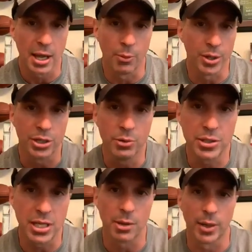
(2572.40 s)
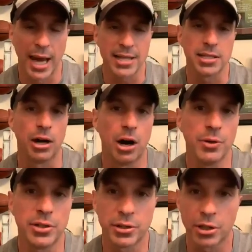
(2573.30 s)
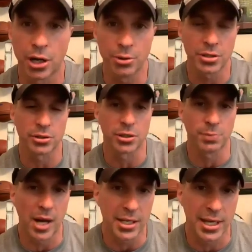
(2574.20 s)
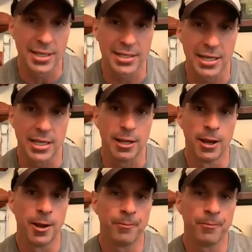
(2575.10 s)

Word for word: and what you see and what I see and all these other coaches on this podcast see,